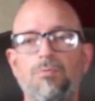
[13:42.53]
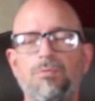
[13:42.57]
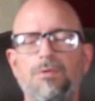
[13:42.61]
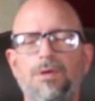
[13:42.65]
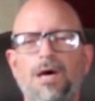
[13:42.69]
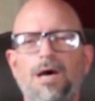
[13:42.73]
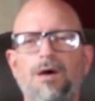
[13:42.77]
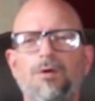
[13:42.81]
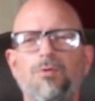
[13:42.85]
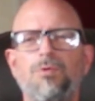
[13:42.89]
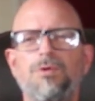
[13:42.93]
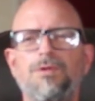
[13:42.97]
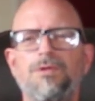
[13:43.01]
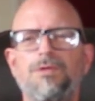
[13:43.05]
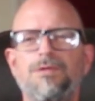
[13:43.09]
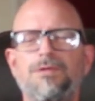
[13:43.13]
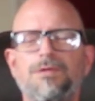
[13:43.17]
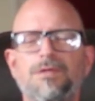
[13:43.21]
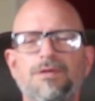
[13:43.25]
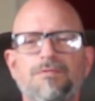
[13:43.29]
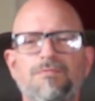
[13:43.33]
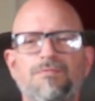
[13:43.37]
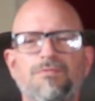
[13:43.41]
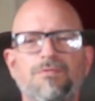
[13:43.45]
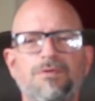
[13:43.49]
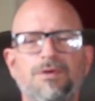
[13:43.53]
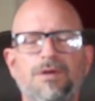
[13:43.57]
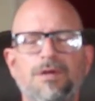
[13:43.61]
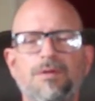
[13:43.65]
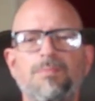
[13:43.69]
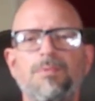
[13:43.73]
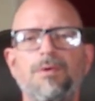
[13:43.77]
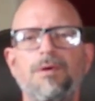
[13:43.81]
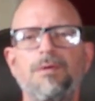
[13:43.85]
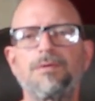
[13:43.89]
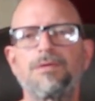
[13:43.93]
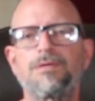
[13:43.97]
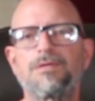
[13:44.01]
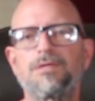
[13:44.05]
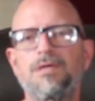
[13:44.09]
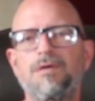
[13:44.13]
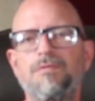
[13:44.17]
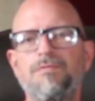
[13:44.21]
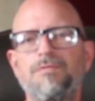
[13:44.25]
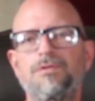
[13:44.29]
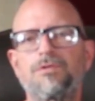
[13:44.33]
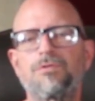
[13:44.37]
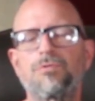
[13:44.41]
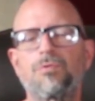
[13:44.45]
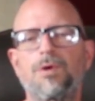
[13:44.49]
I wouldn't say 480. Probably
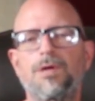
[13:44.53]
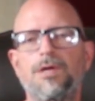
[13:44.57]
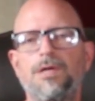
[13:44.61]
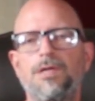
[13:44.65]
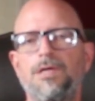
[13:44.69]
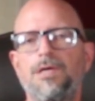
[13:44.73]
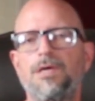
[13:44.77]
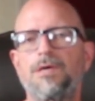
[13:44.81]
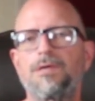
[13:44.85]
720.